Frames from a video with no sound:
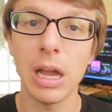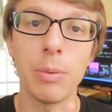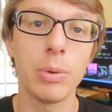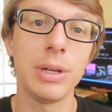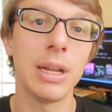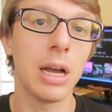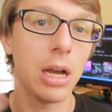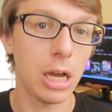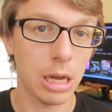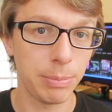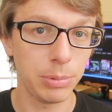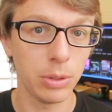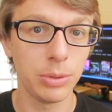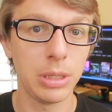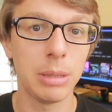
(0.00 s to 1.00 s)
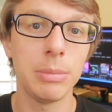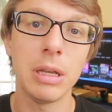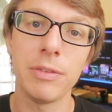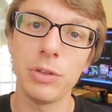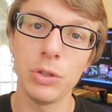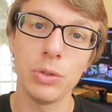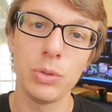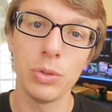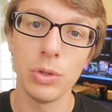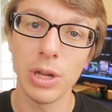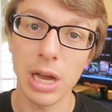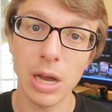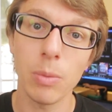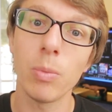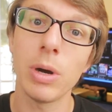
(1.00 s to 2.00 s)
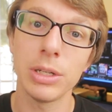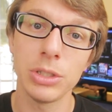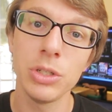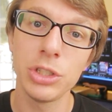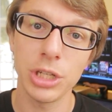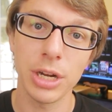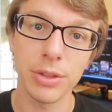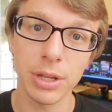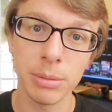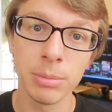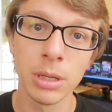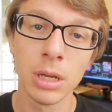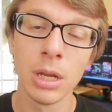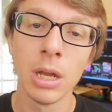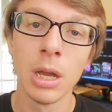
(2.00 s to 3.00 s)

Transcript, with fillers: I would not upload them if you do not want to share them.